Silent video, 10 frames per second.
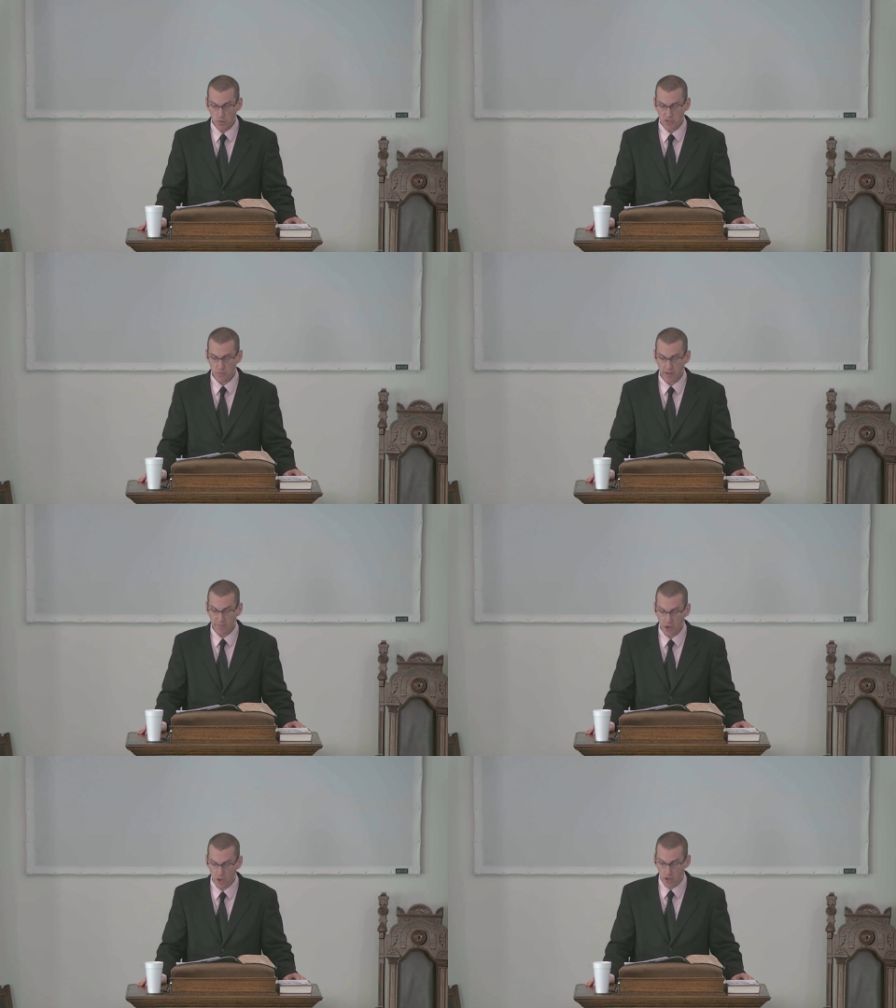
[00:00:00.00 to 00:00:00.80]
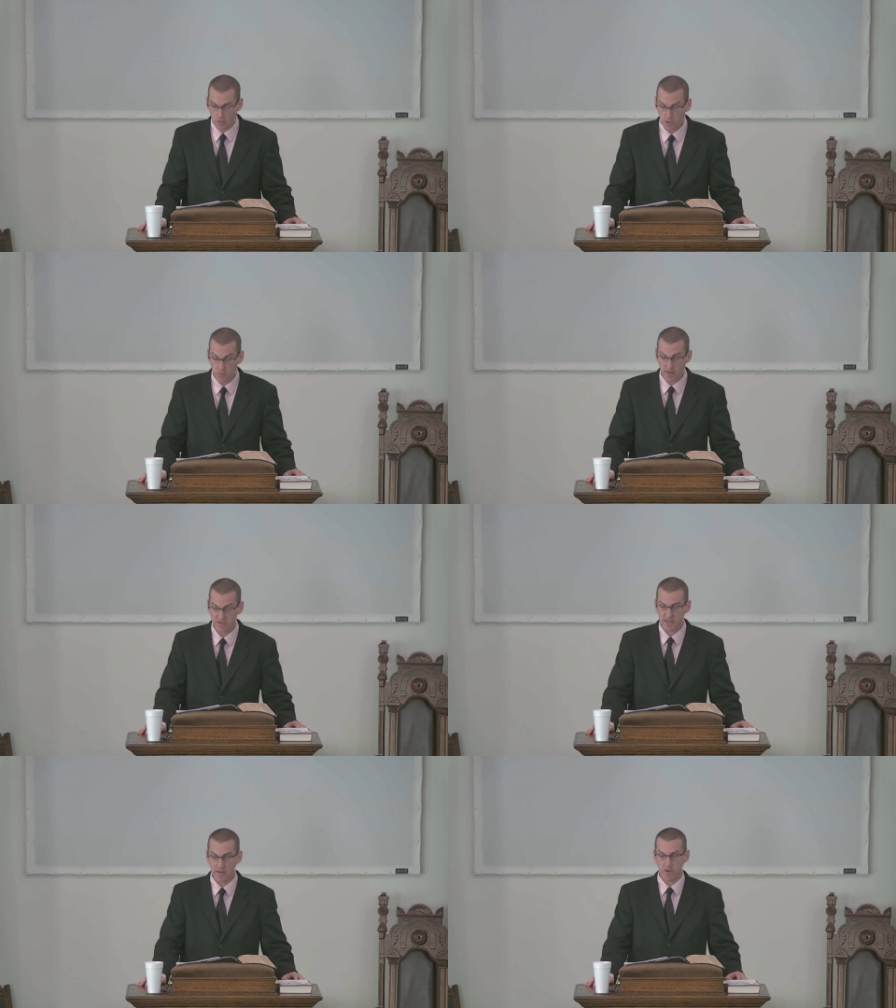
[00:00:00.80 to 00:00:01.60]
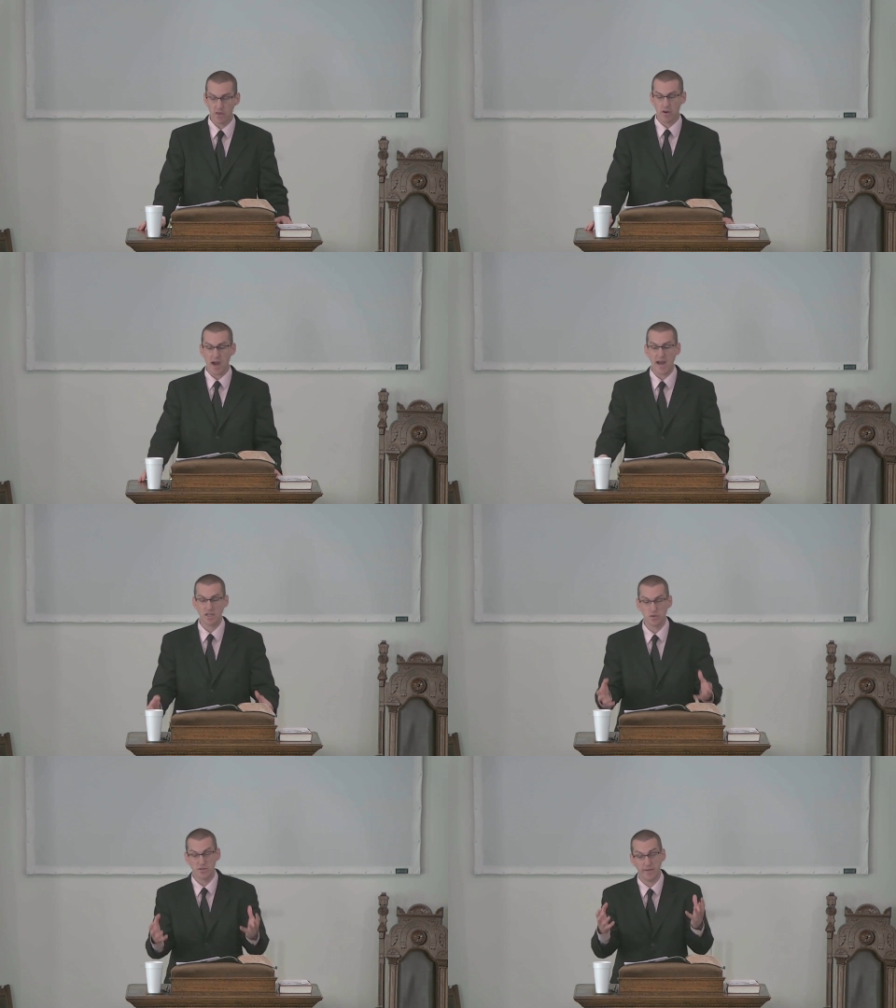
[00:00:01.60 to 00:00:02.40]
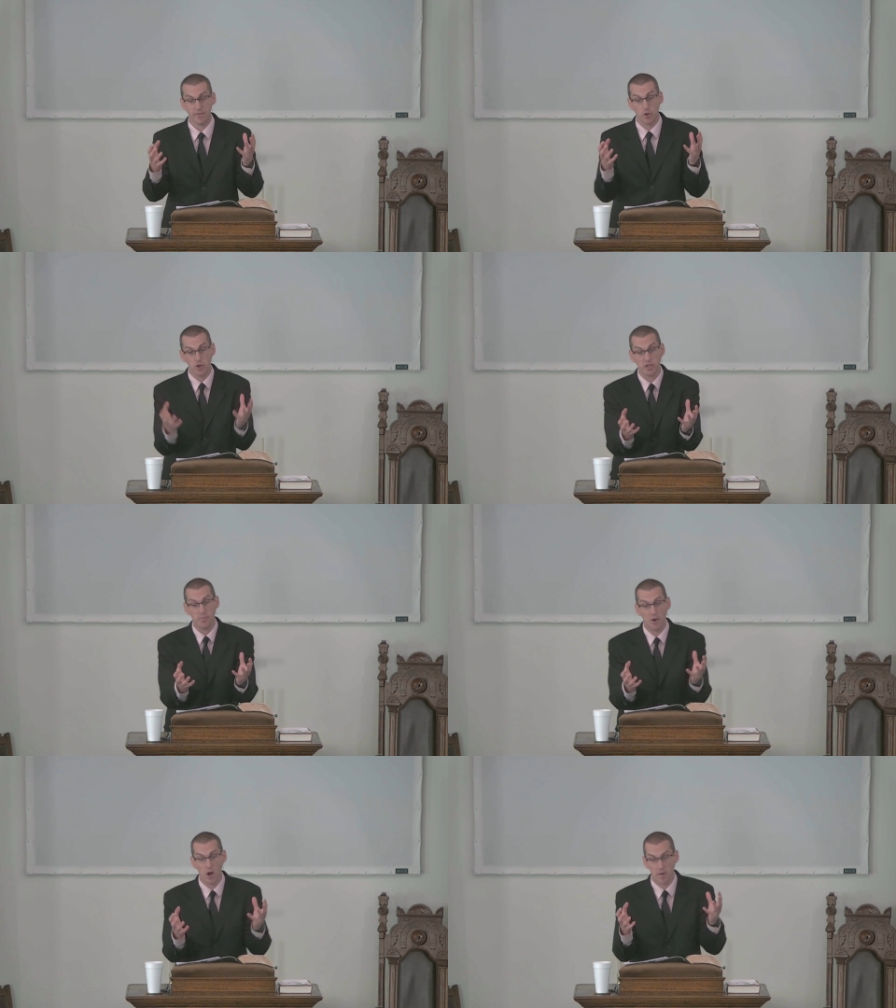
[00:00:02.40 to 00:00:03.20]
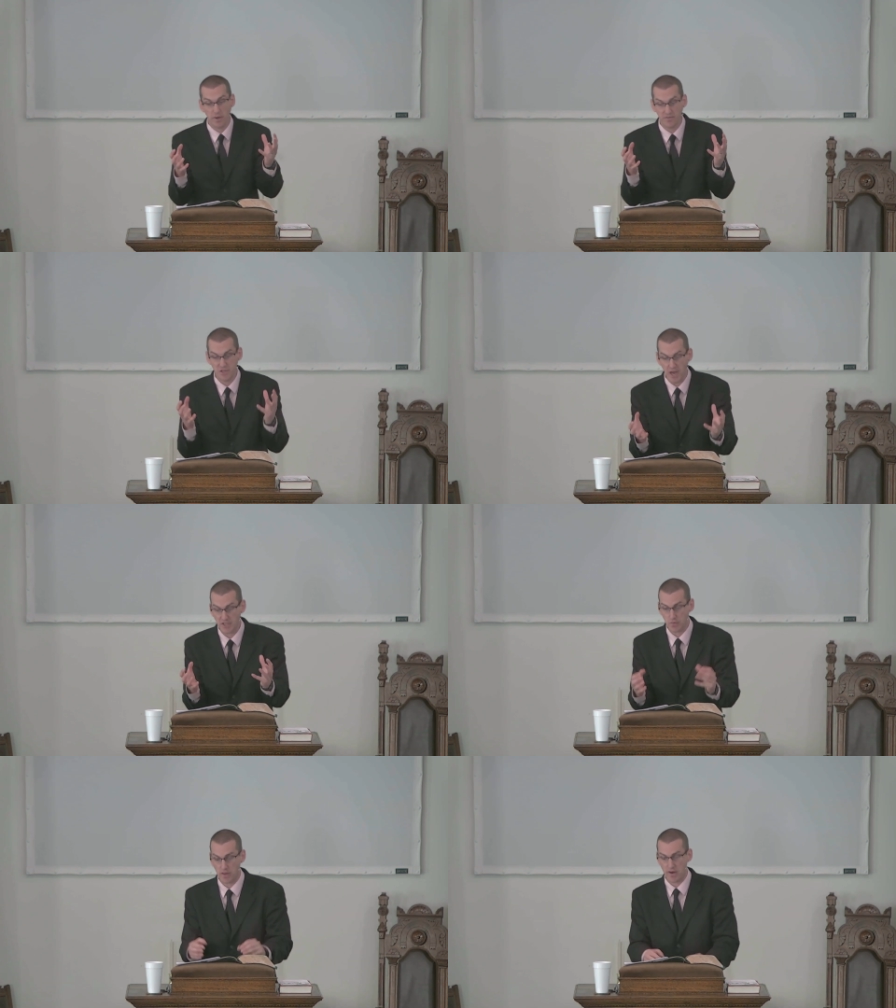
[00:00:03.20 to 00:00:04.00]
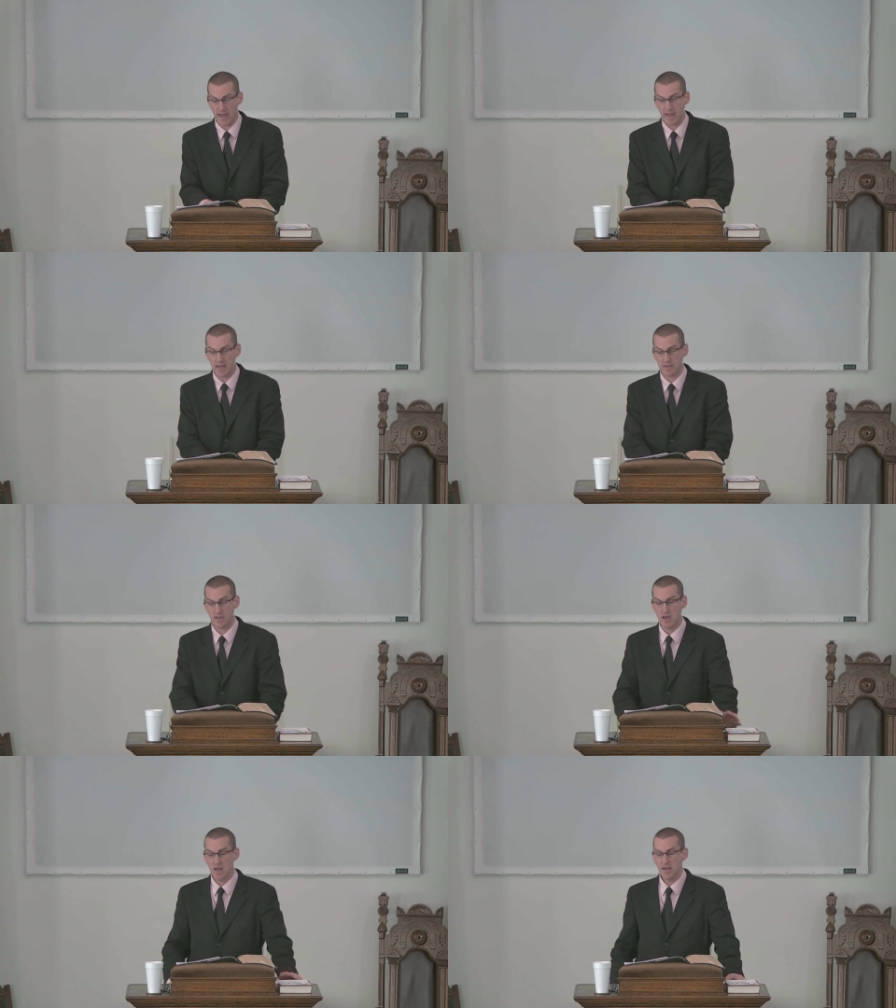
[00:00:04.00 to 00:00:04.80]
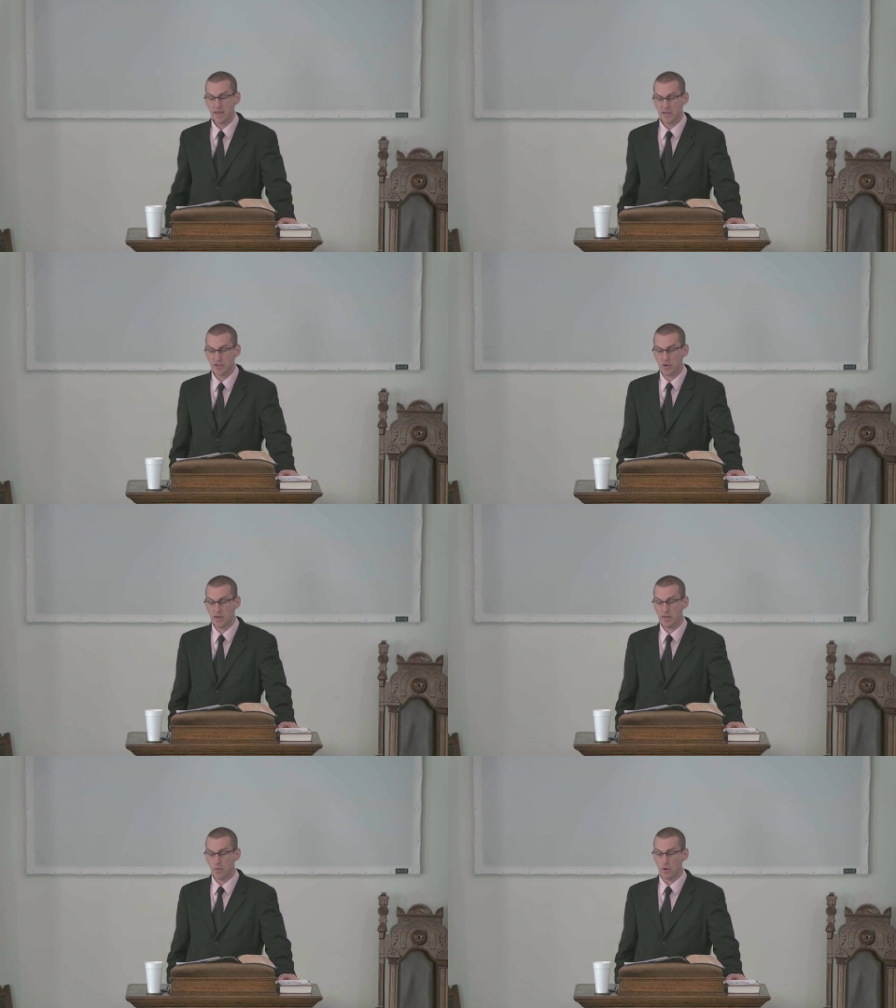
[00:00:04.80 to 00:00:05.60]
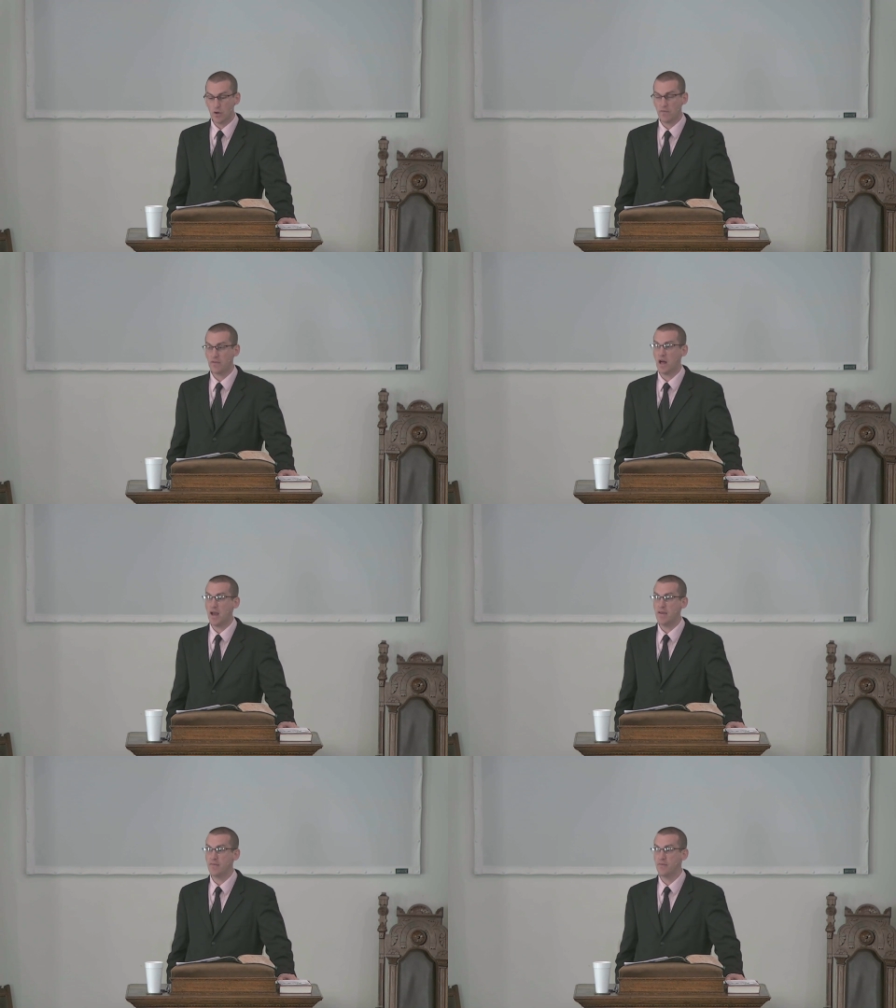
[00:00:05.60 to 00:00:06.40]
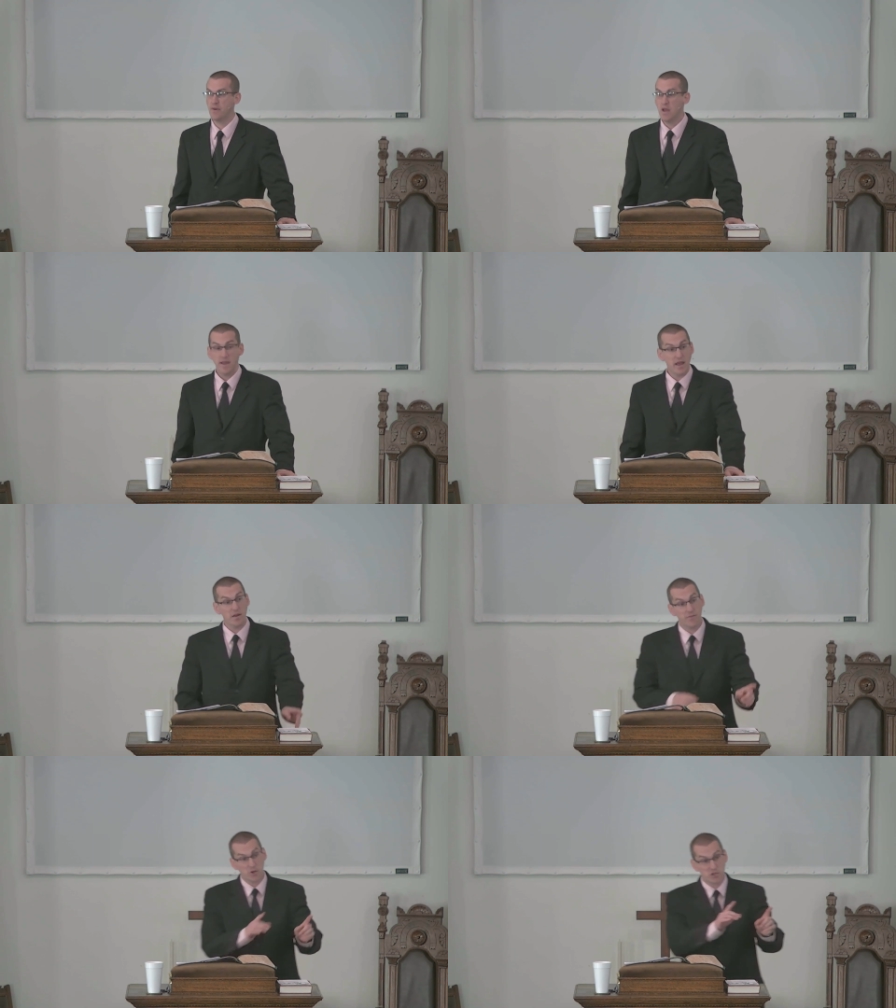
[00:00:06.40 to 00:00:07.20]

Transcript: which we have heard, which we have seen with our eyes, which we've looked upon, we have touched with our hands concerning the word of life. And then